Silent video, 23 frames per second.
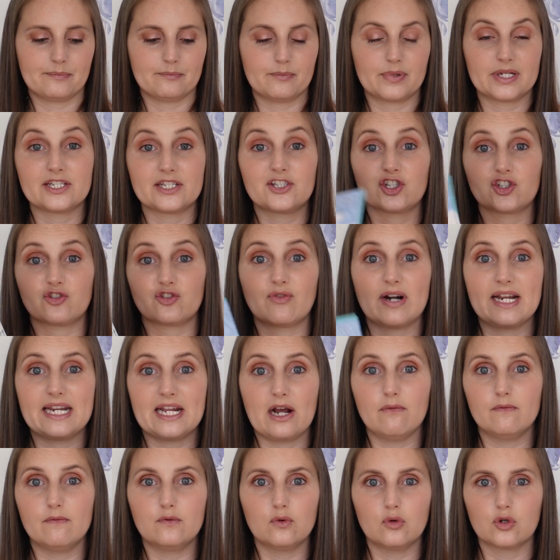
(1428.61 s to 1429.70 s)
but it's just really
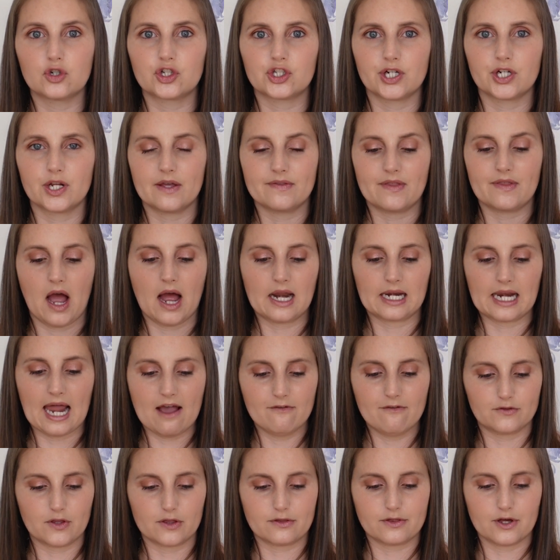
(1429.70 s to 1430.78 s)
unfortunate that I
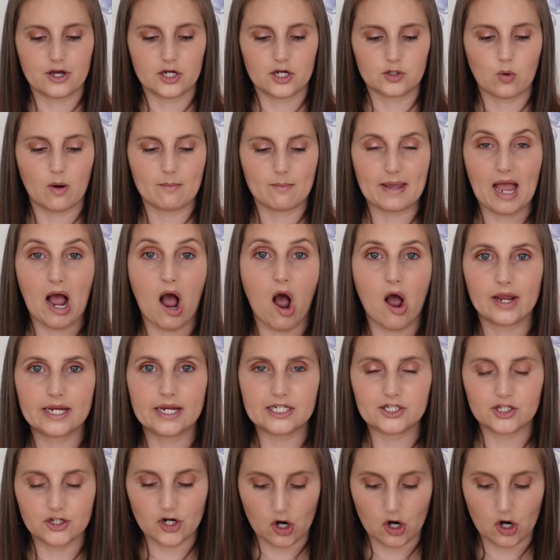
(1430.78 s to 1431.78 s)
left the 3rd one behind,